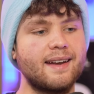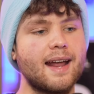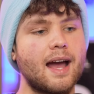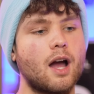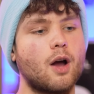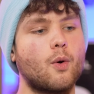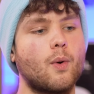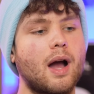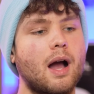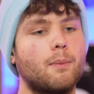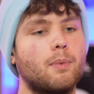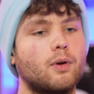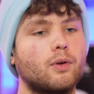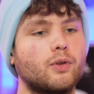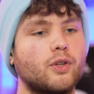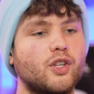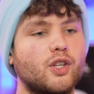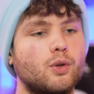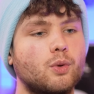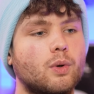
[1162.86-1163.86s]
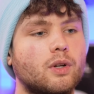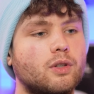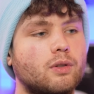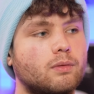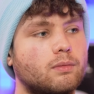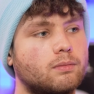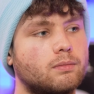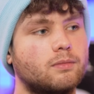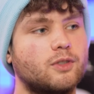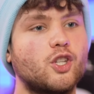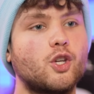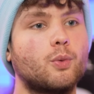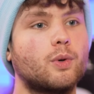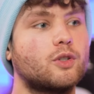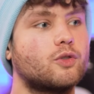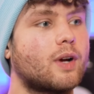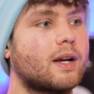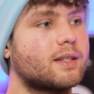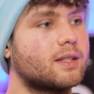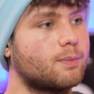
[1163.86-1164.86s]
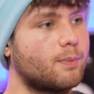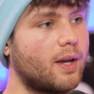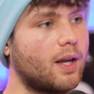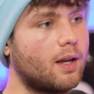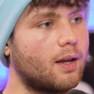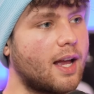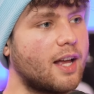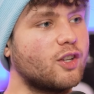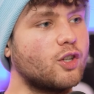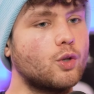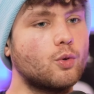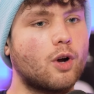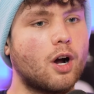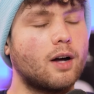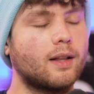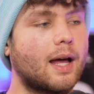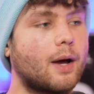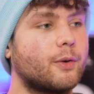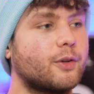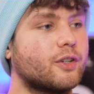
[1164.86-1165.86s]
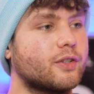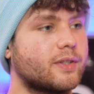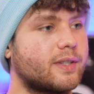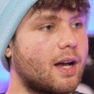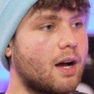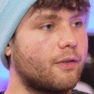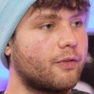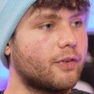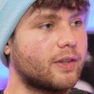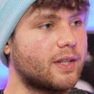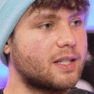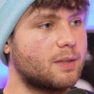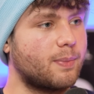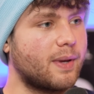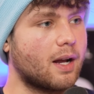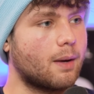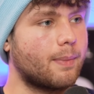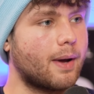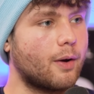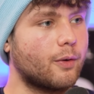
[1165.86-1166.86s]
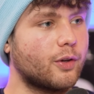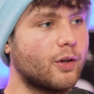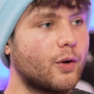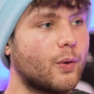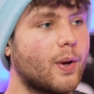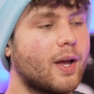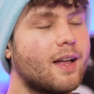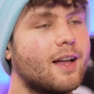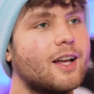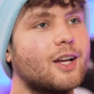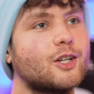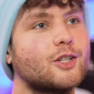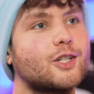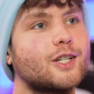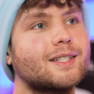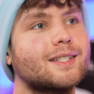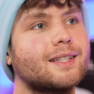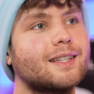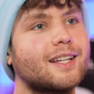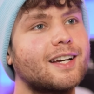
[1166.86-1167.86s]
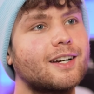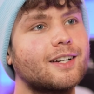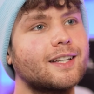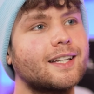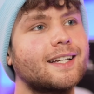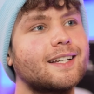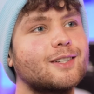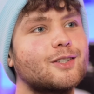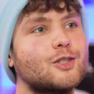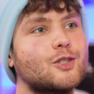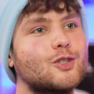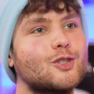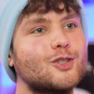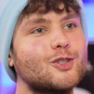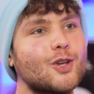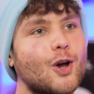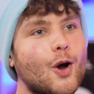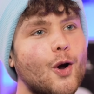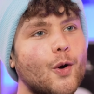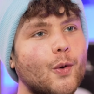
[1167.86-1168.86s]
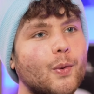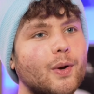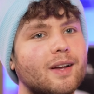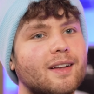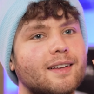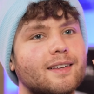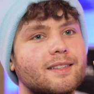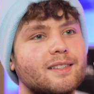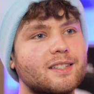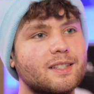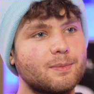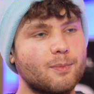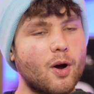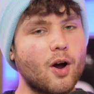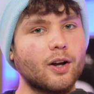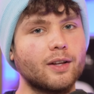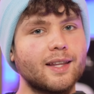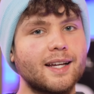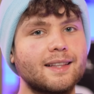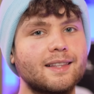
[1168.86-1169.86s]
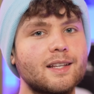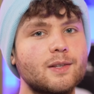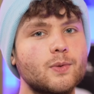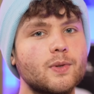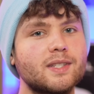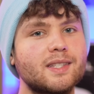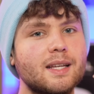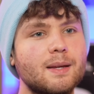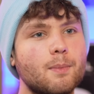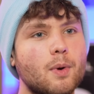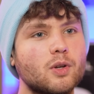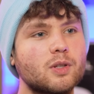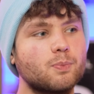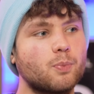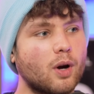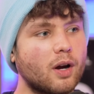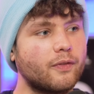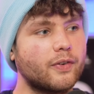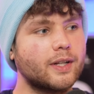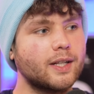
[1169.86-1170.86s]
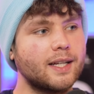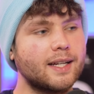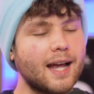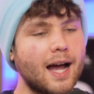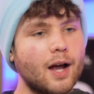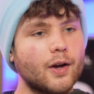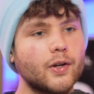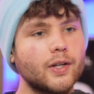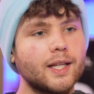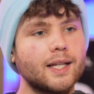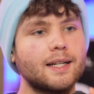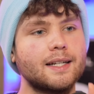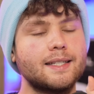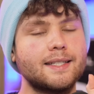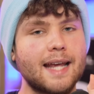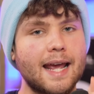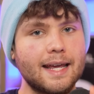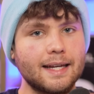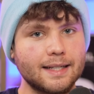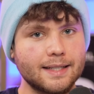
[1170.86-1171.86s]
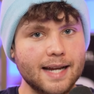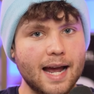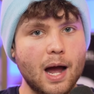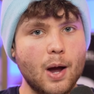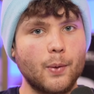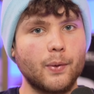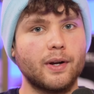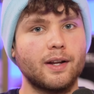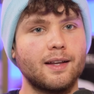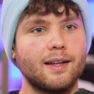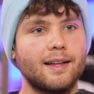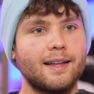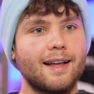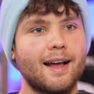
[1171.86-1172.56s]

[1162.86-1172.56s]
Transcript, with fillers: And now, how about you? Ad- you address me and you call out yourself for this being about you. She's literally so smart. Like this was the most perfectly calculated takedown